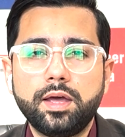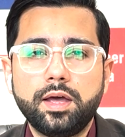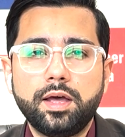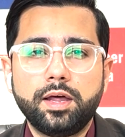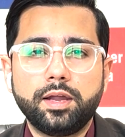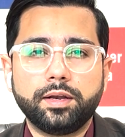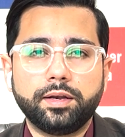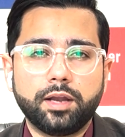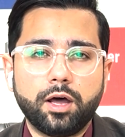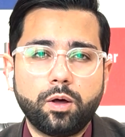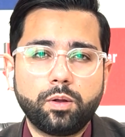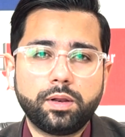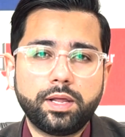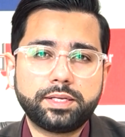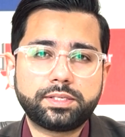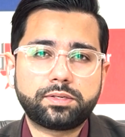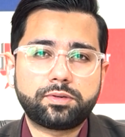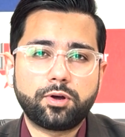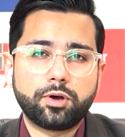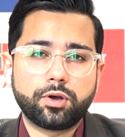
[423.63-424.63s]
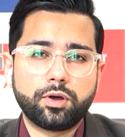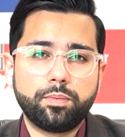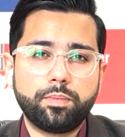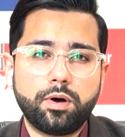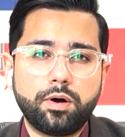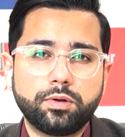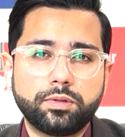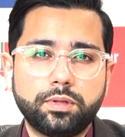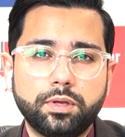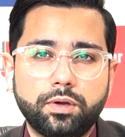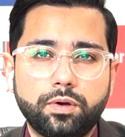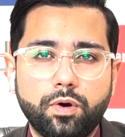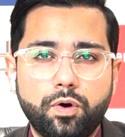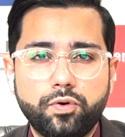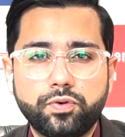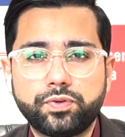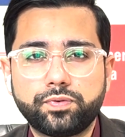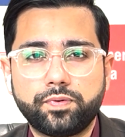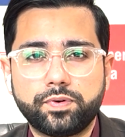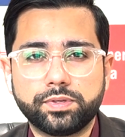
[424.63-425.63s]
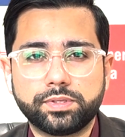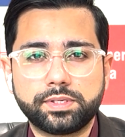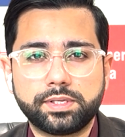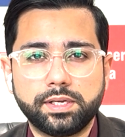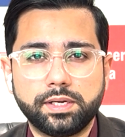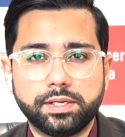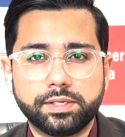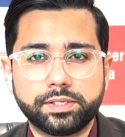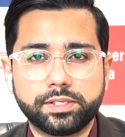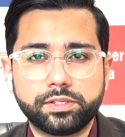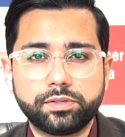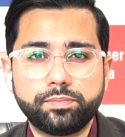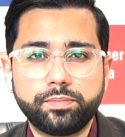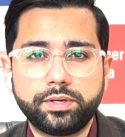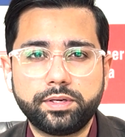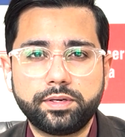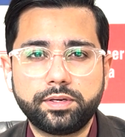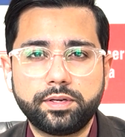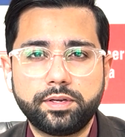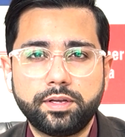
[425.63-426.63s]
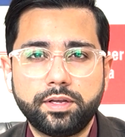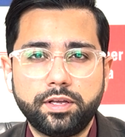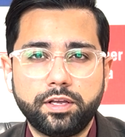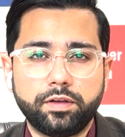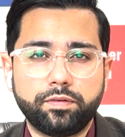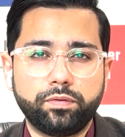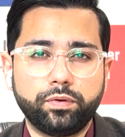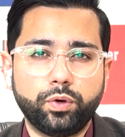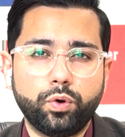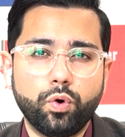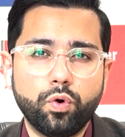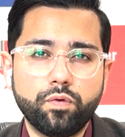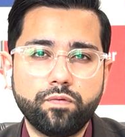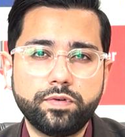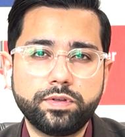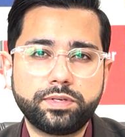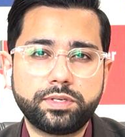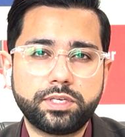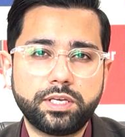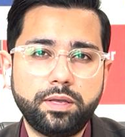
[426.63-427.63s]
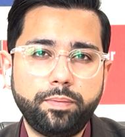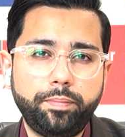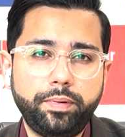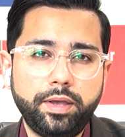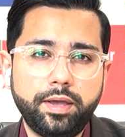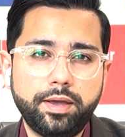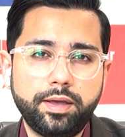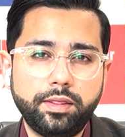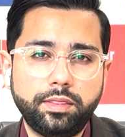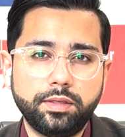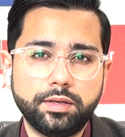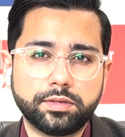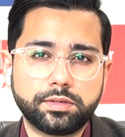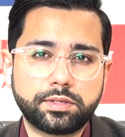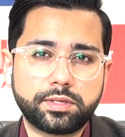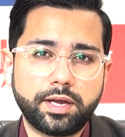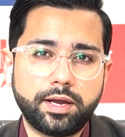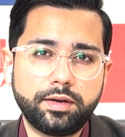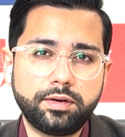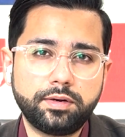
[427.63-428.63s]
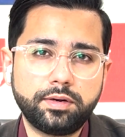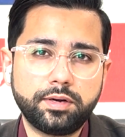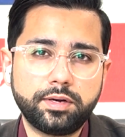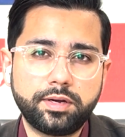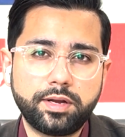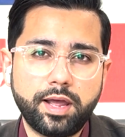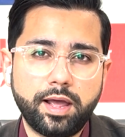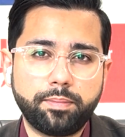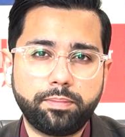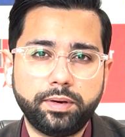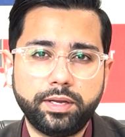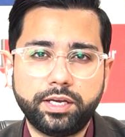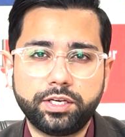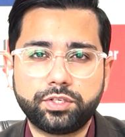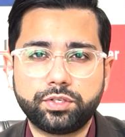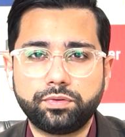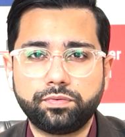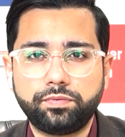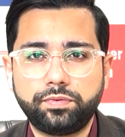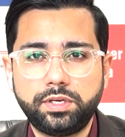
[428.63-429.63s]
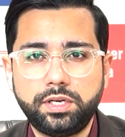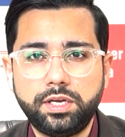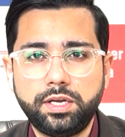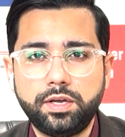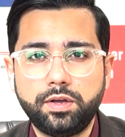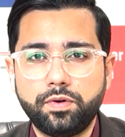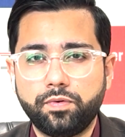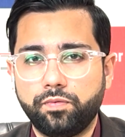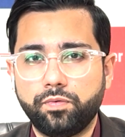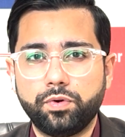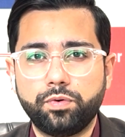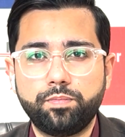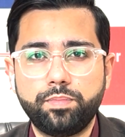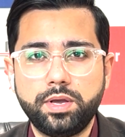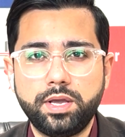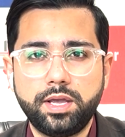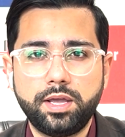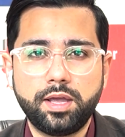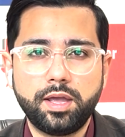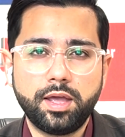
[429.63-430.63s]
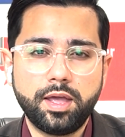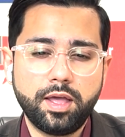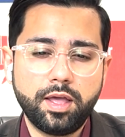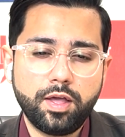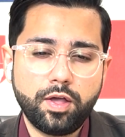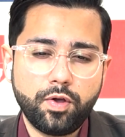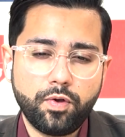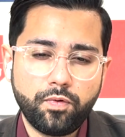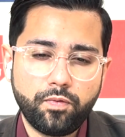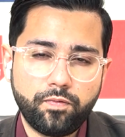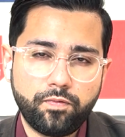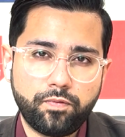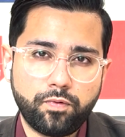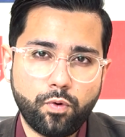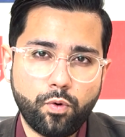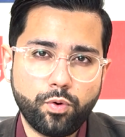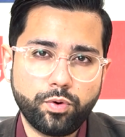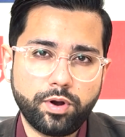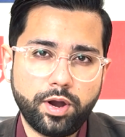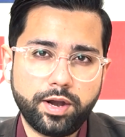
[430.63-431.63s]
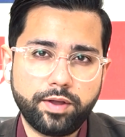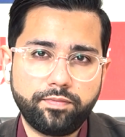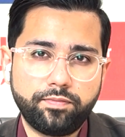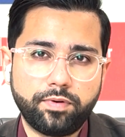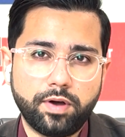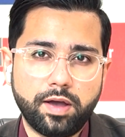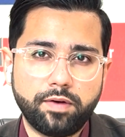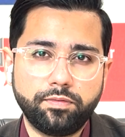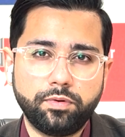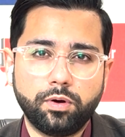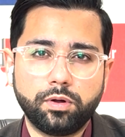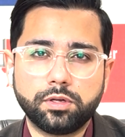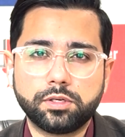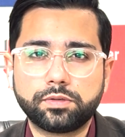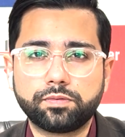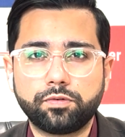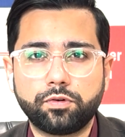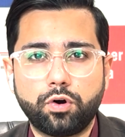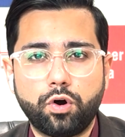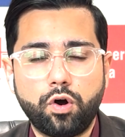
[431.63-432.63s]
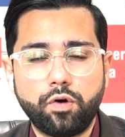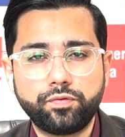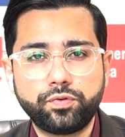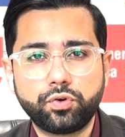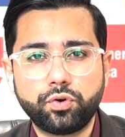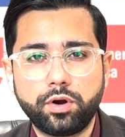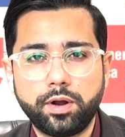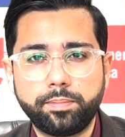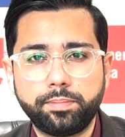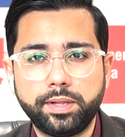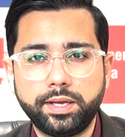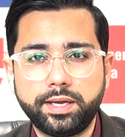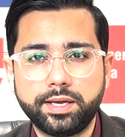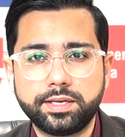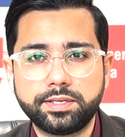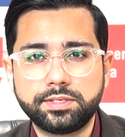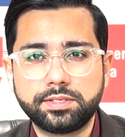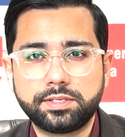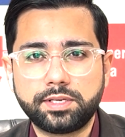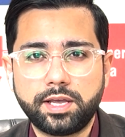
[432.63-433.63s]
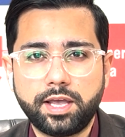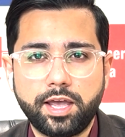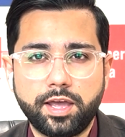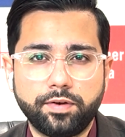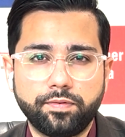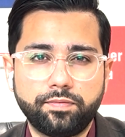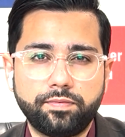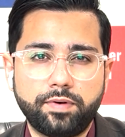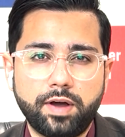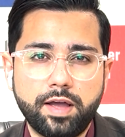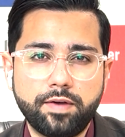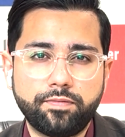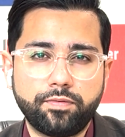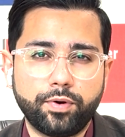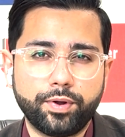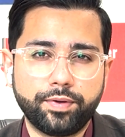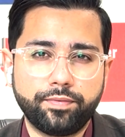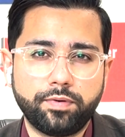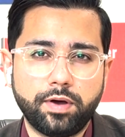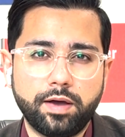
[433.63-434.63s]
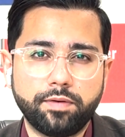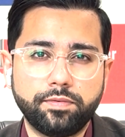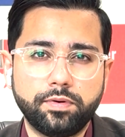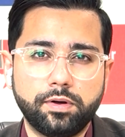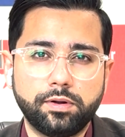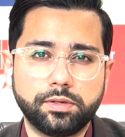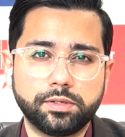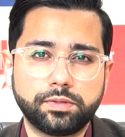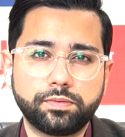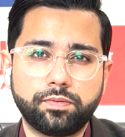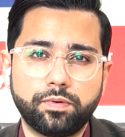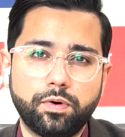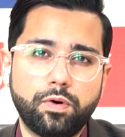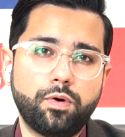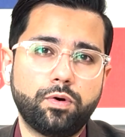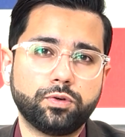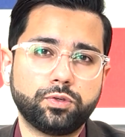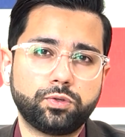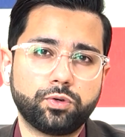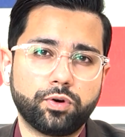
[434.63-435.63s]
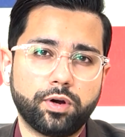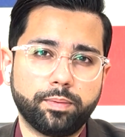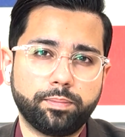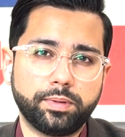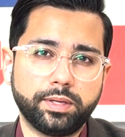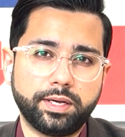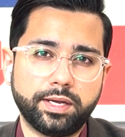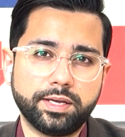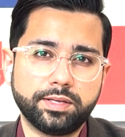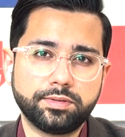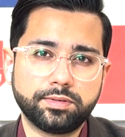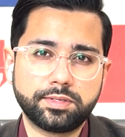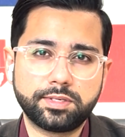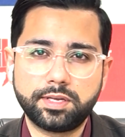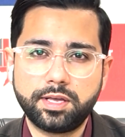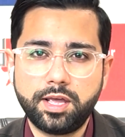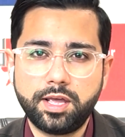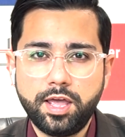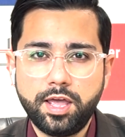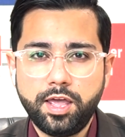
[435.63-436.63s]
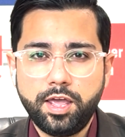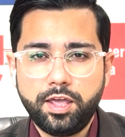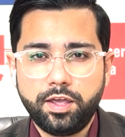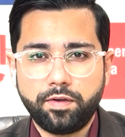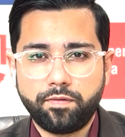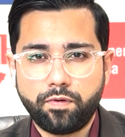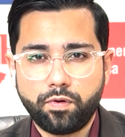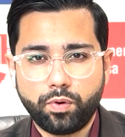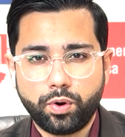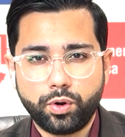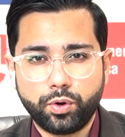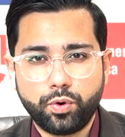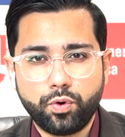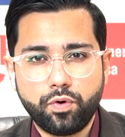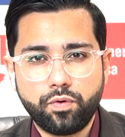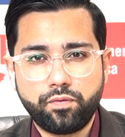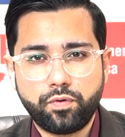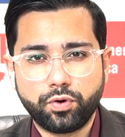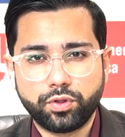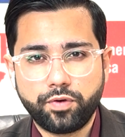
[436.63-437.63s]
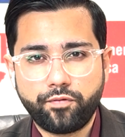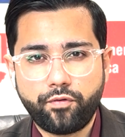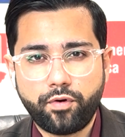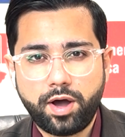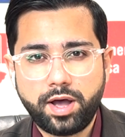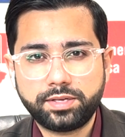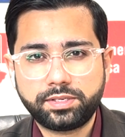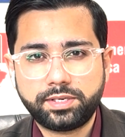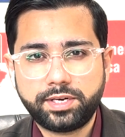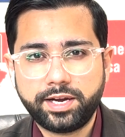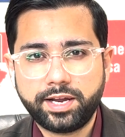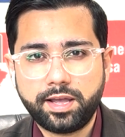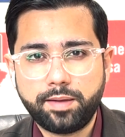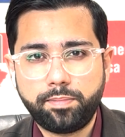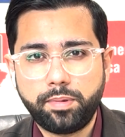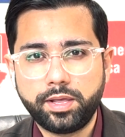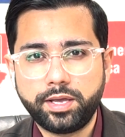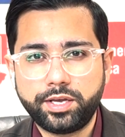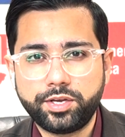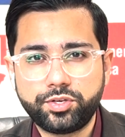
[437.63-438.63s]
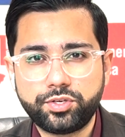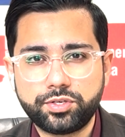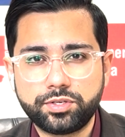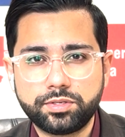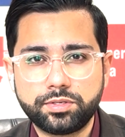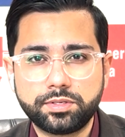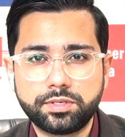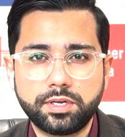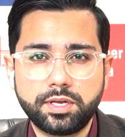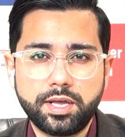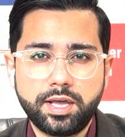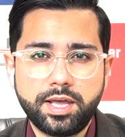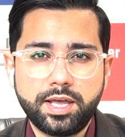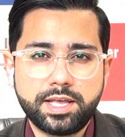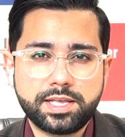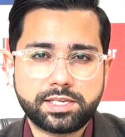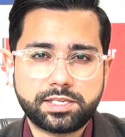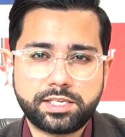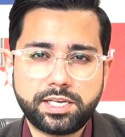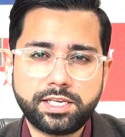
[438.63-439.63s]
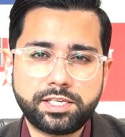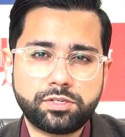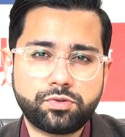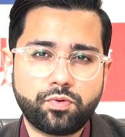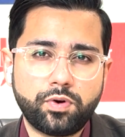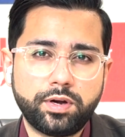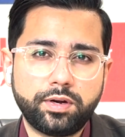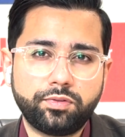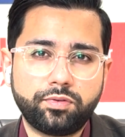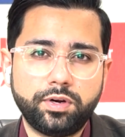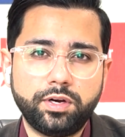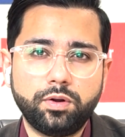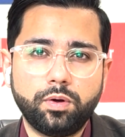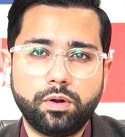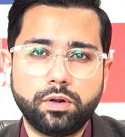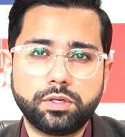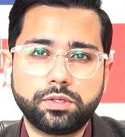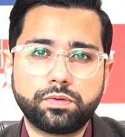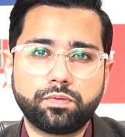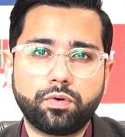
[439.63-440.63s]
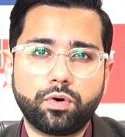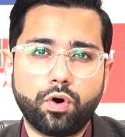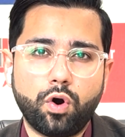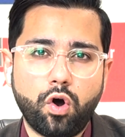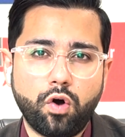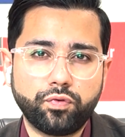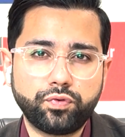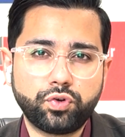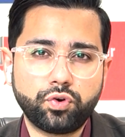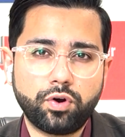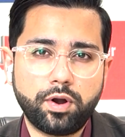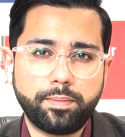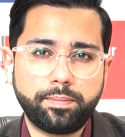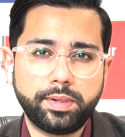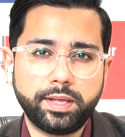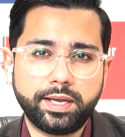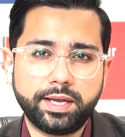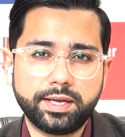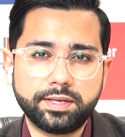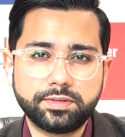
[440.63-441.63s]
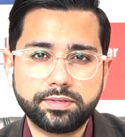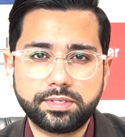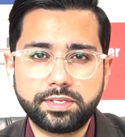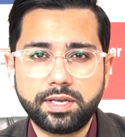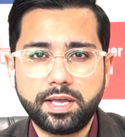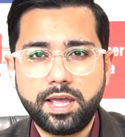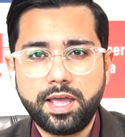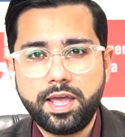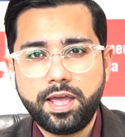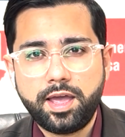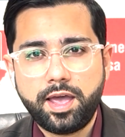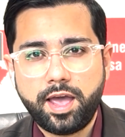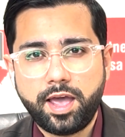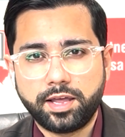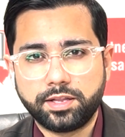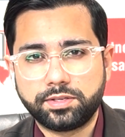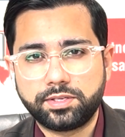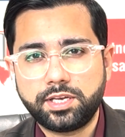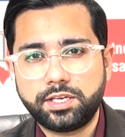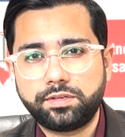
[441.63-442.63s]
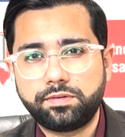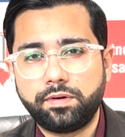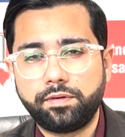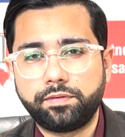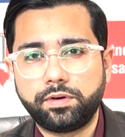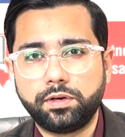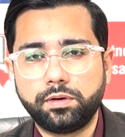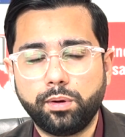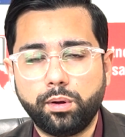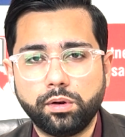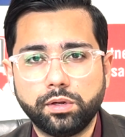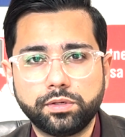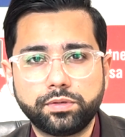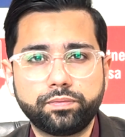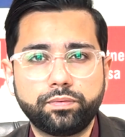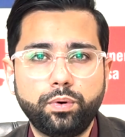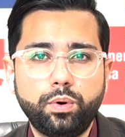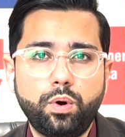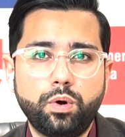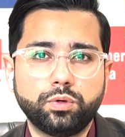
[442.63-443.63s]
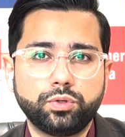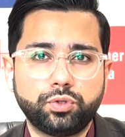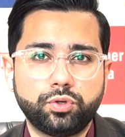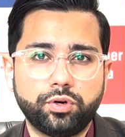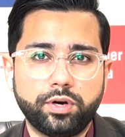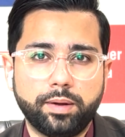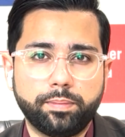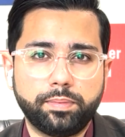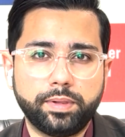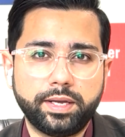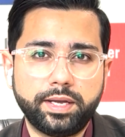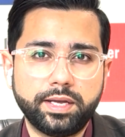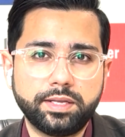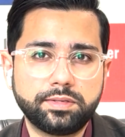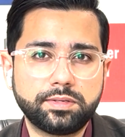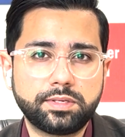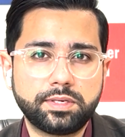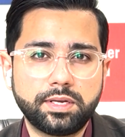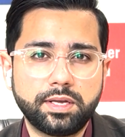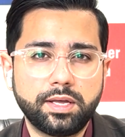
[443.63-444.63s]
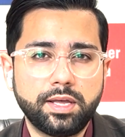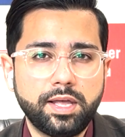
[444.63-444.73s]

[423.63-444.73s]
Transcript: Now let's talk about the cost for skill assessment. If you go with CPA, the standard application fee would be $495 for offshore applicants and $545 for onshore applicants. If you want to go for the fast track applications, $623 for offshore applicants and $650 for onshore applicants.